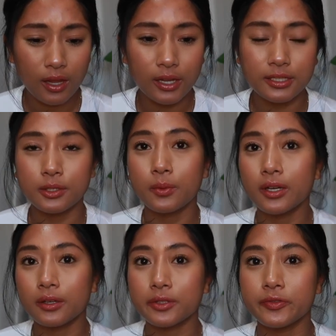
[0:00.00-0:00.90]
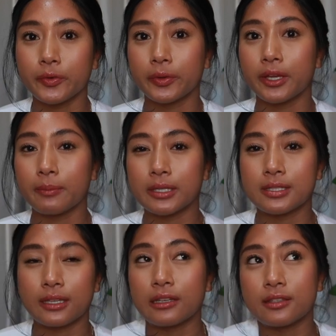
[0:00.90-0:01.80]
I did want to exfoliate my
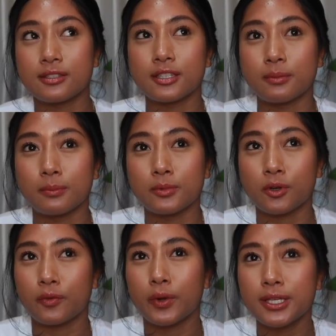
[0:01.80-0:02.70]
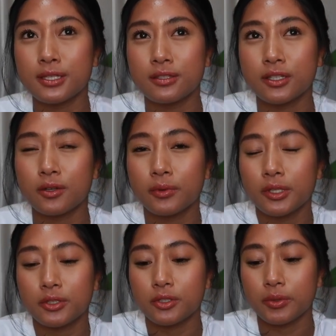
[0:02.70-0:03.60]
skin in some sort of way since I don't
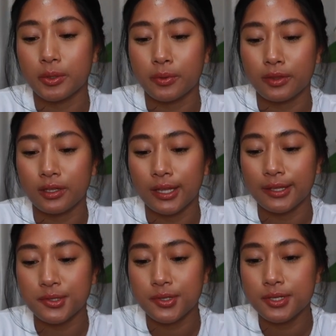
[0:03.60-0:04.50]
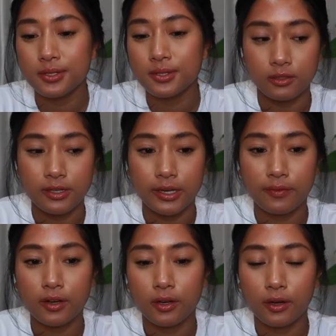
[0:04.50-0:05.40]
really do it with cleansers.
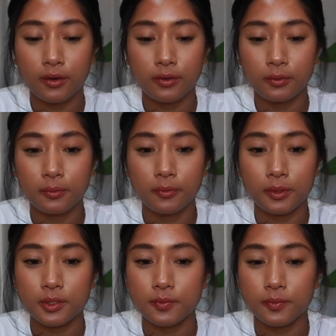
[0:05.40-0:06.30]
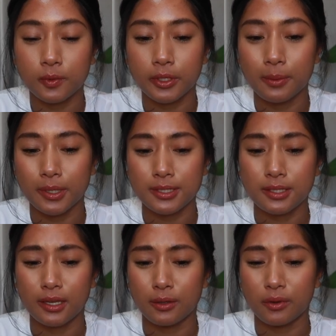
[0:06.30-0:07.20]
Never exfoliate my
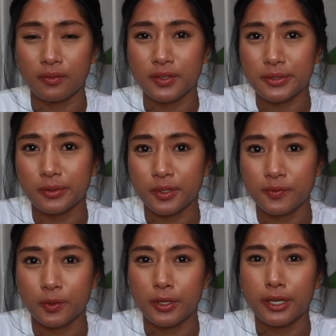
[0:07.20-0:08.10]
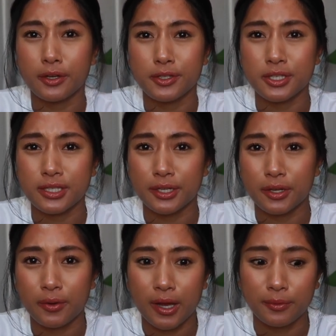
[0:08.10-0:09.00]
skin with physical exfoliators because I
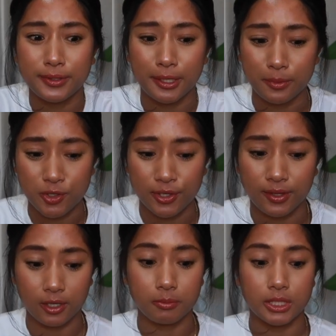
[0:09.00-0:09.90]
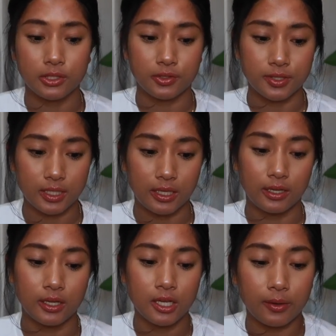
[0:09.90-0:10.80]
know how damaging that could be to your
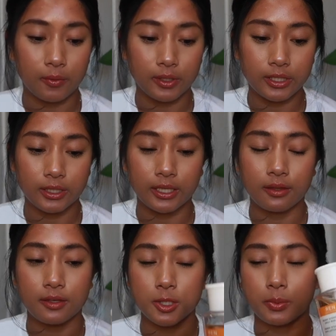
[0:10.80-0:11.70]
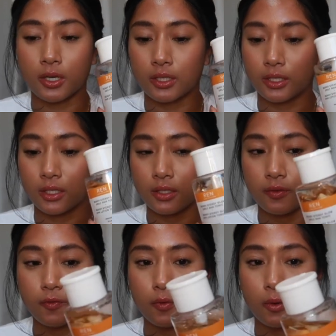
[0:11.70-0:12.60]
skin. I really like this product
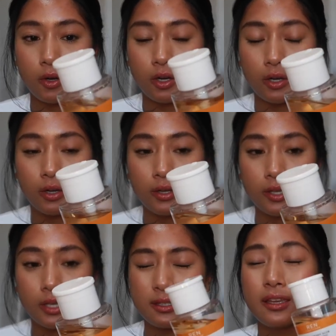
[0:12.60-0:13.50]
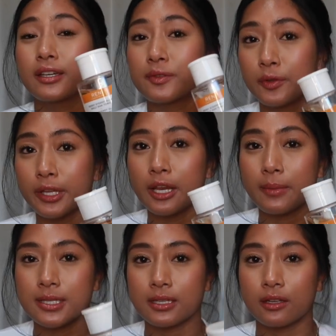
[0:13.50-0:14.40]
for exfoliating
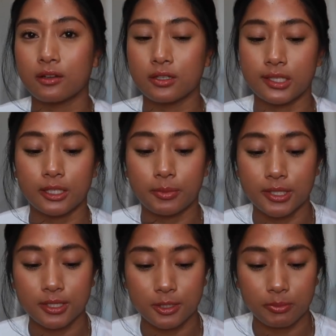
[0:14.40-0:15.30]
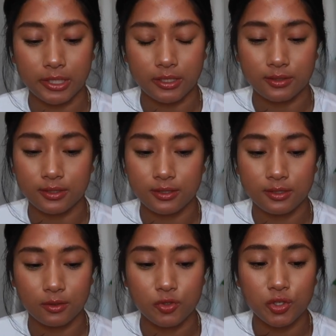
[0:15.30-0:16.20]
my skin on a daily basis because it's
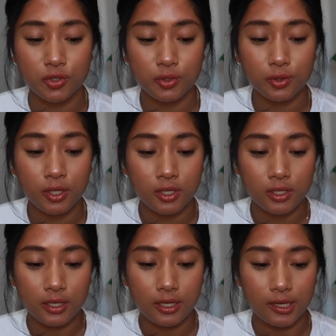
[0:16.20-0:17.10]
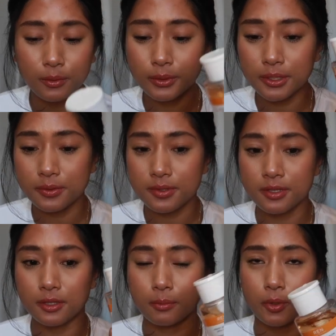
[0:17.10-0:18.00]
so gentle, and I only use this
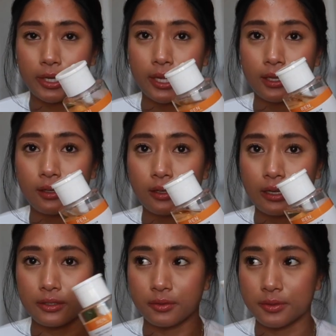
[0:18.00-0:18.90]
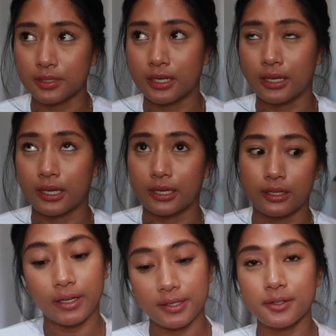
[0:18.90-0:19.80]
in the morning. I don't use it at
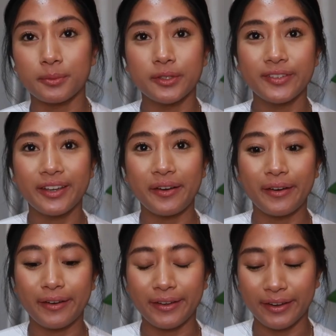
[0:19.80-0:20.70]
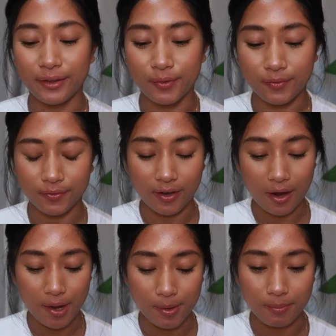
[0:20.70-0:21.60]
night. Okay, so moving on
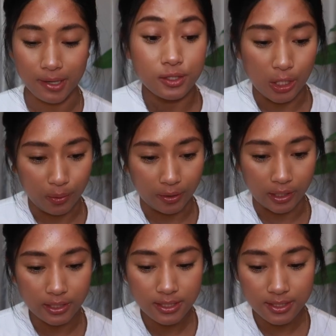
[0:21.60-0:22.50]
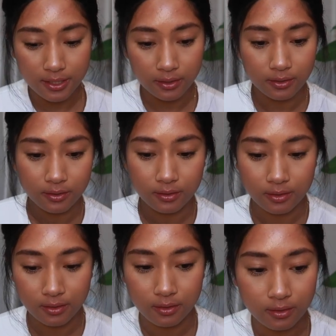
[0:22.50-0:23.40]
from toners,
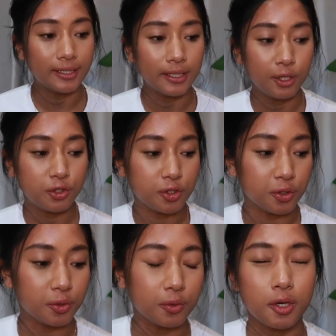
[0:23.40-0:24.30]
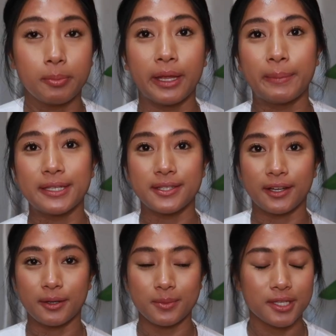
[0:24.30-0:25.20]
I like to apply my
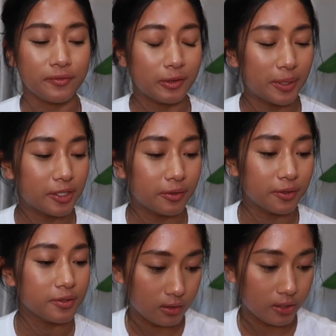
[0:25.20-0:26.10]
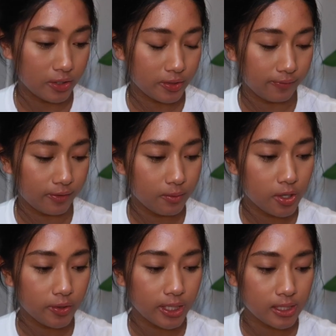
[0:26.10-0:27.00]
serums after my toner. There's a few
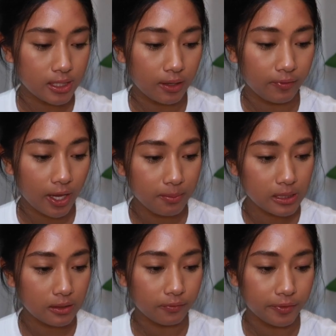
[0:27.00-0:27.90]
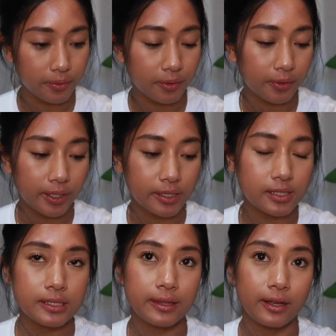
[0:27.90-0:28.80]
ingredients that I've kept and a few
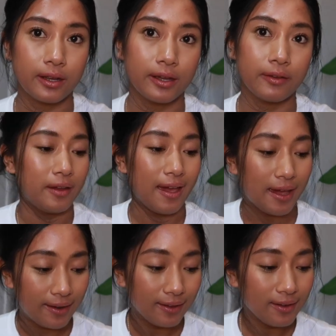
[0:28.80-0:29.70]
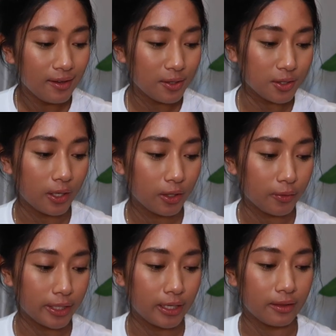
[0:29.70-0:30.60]
ingredients that I've added. One
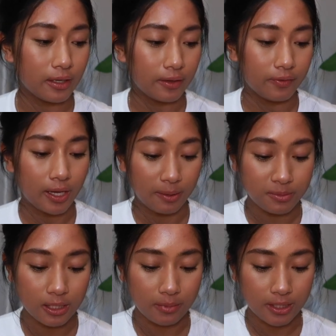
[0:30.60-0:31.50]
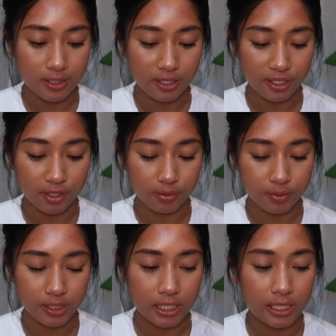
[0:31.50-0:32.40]
ingredient that I've kept in my skincare
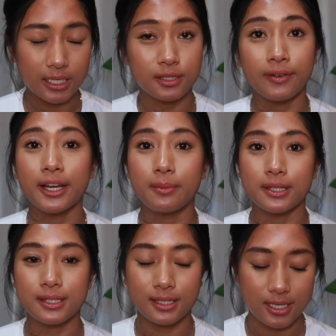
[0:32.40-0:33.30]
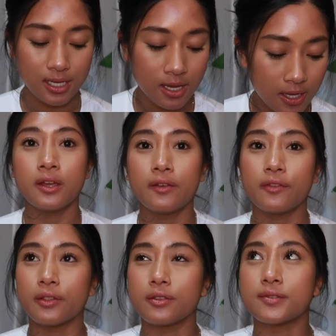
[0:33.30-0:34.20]
routine is vitamin C.
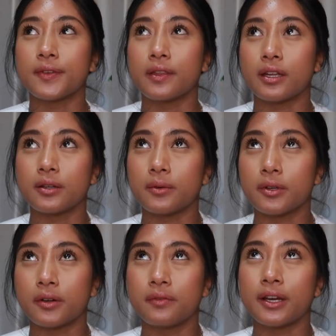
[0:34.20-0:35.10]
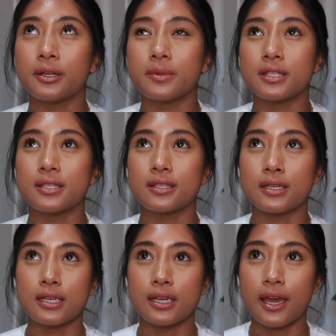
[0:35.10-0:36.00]
For those of you that don't know, vitamin
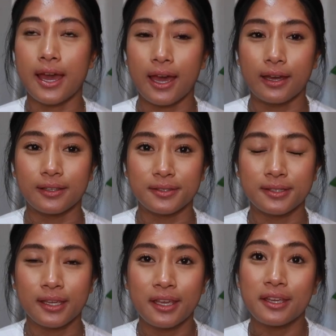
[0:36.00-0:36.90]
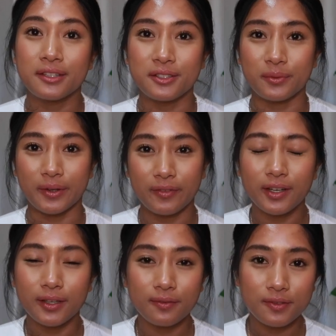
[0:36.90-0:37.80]
C has
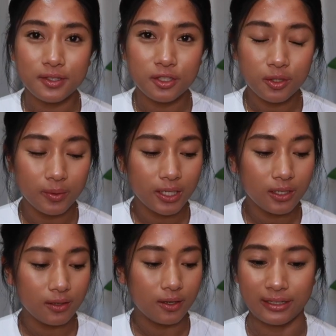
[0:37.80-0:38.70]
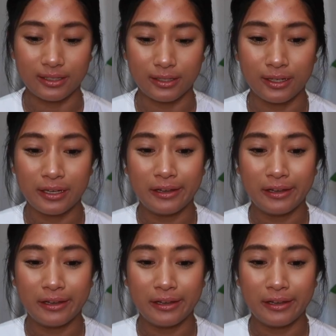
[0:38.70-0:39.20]
derivatives to it. I did